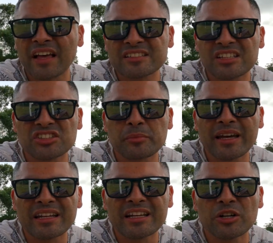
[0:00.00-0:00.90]
and that's actually
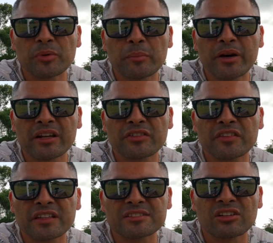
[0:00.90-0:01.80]
made it a little bit better for
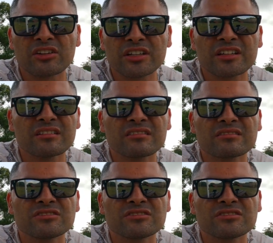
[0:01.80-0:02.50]
things like